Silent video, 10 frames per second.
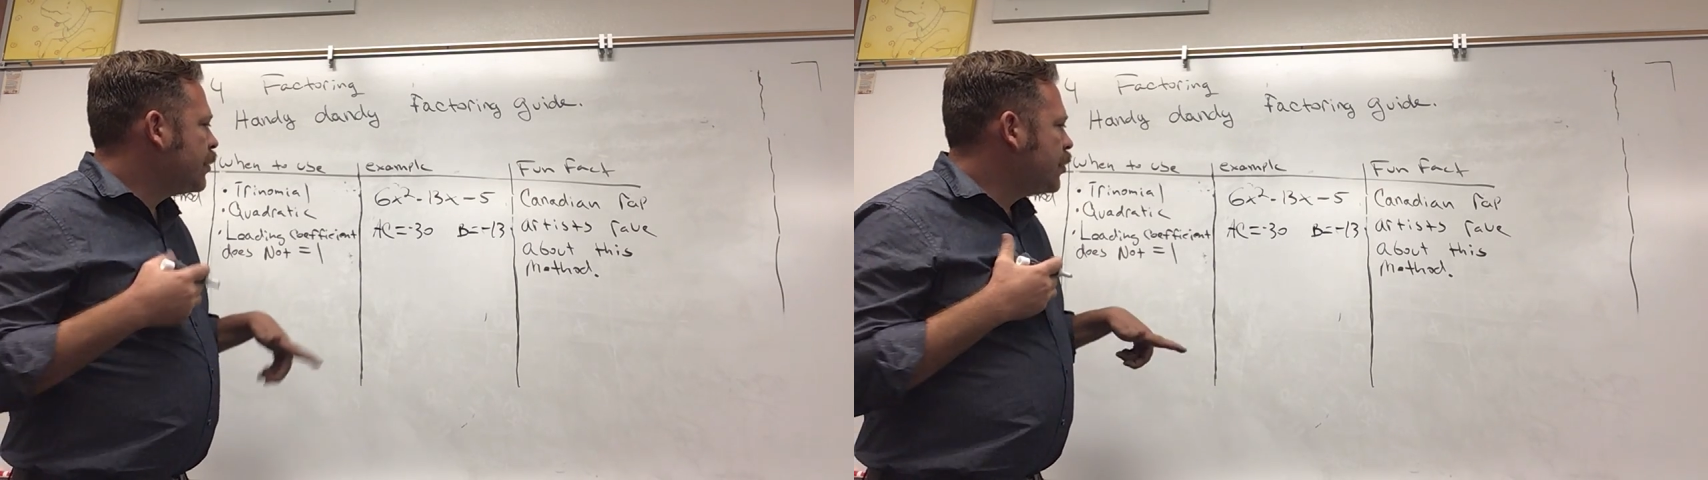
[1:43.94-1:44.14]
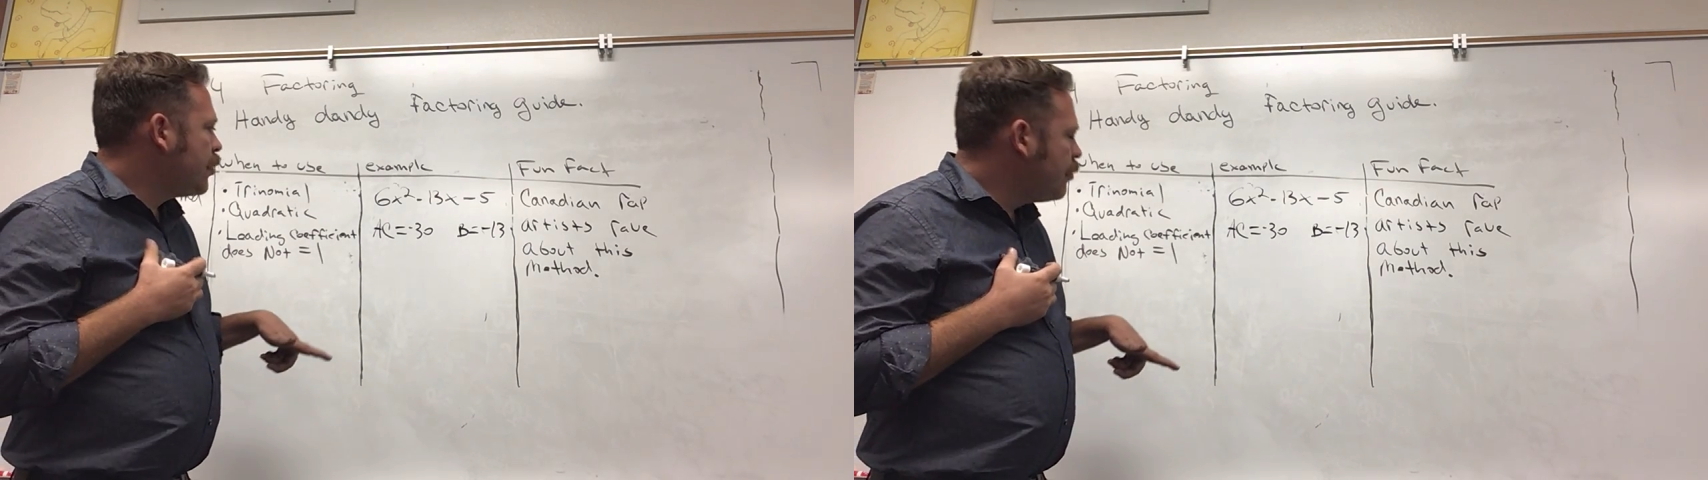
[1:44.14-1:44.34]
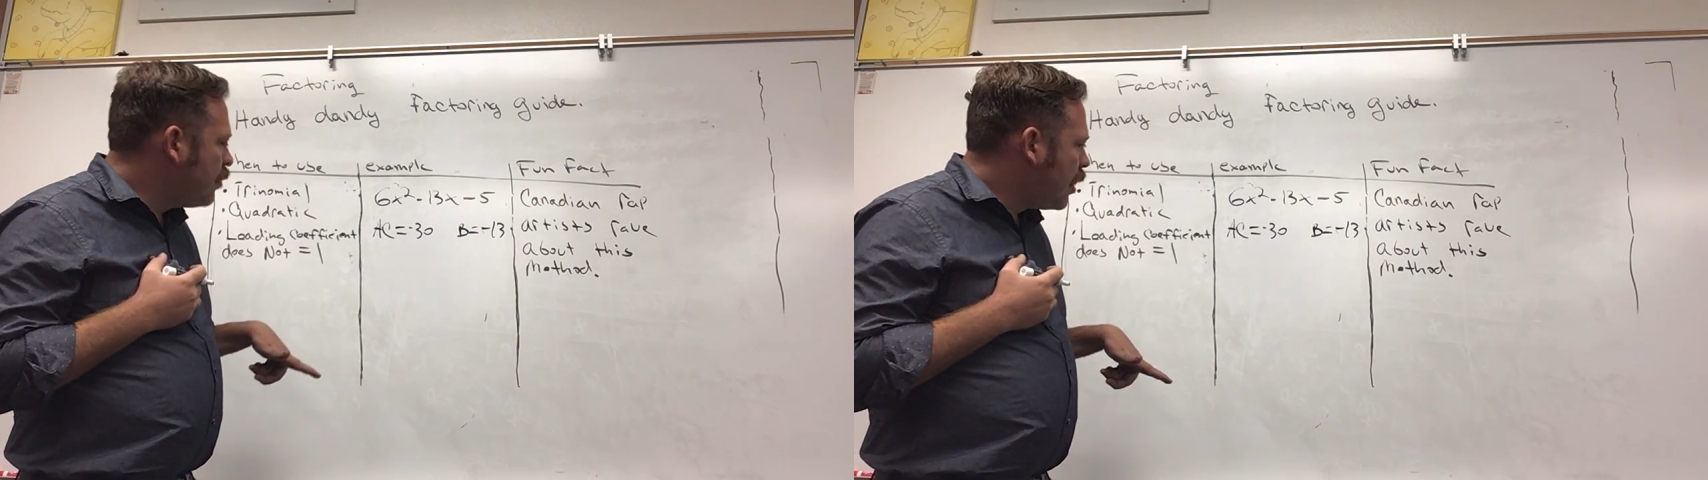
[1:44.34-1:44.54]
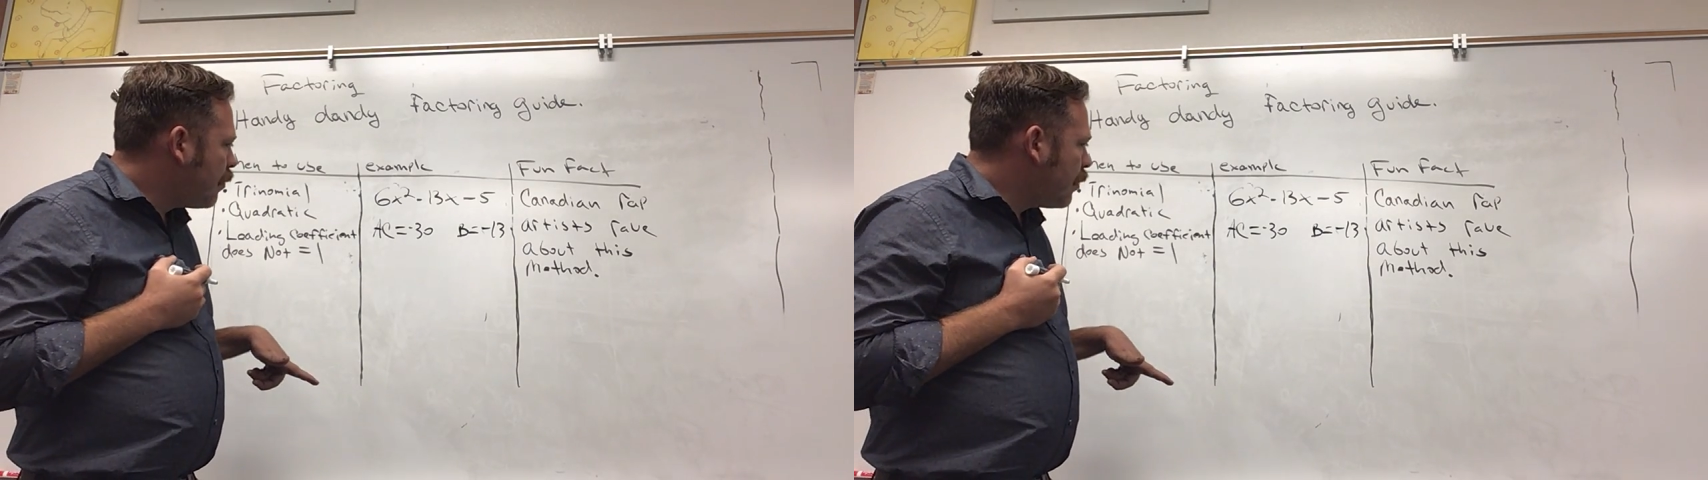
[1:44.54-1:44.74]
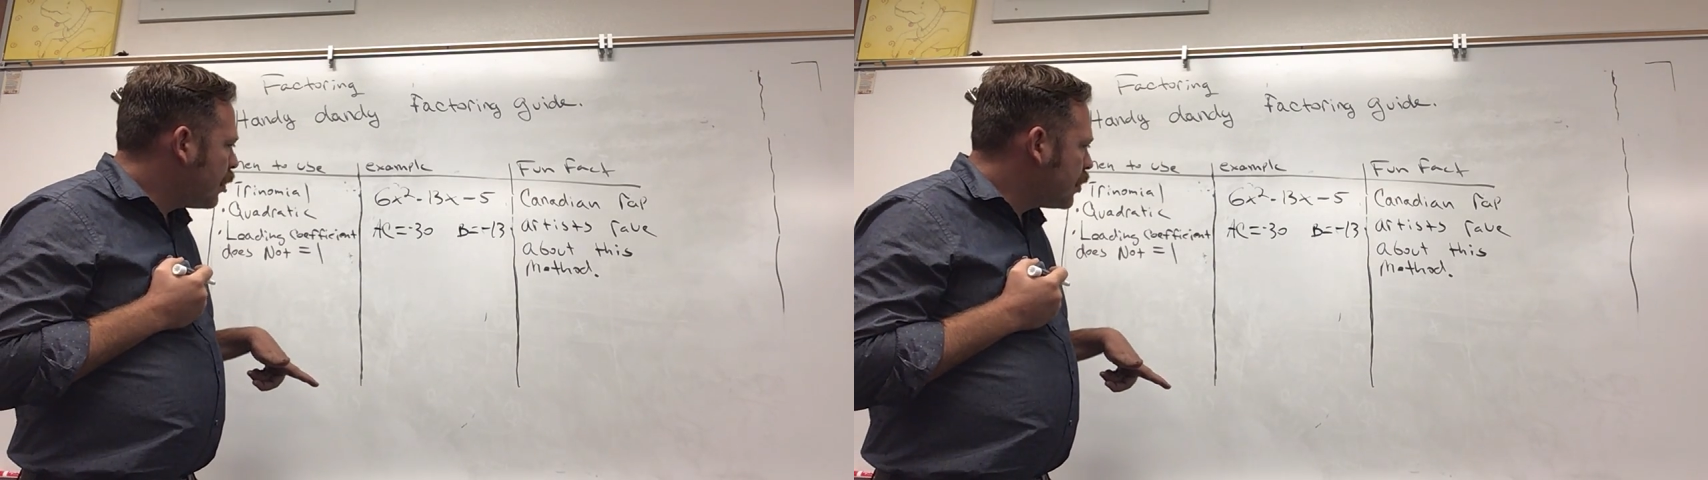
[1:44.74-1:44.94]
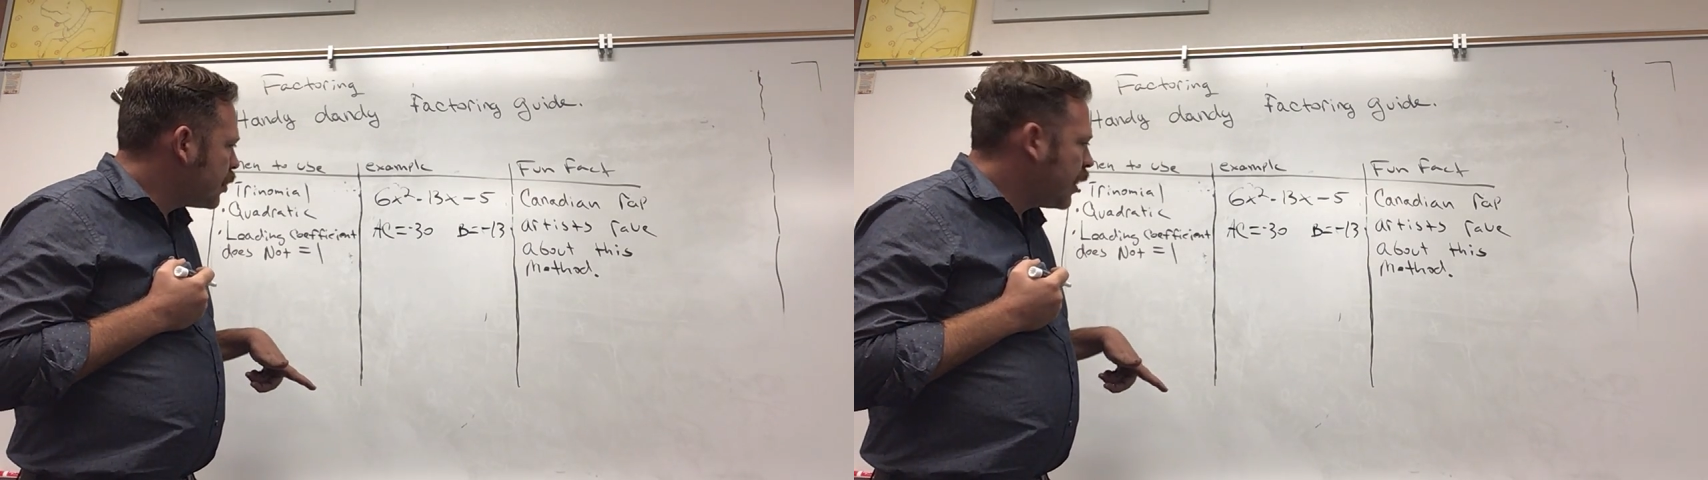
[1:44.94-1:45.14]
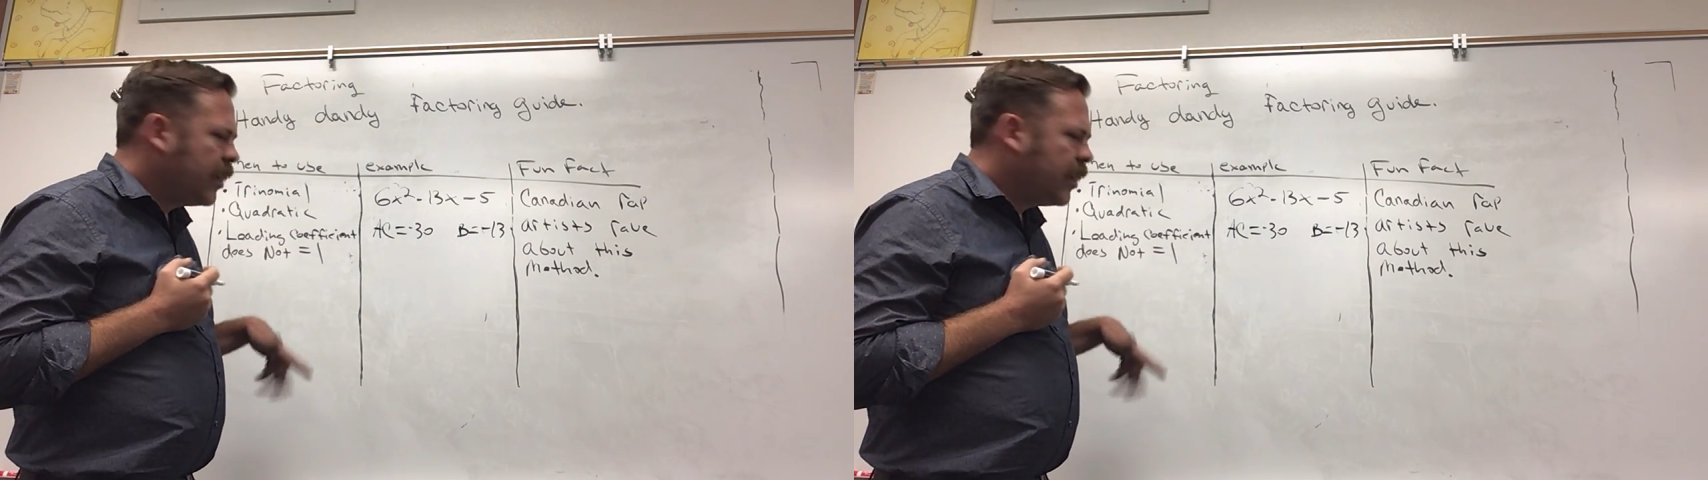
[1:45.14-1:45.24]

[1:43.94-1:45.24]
two numbers,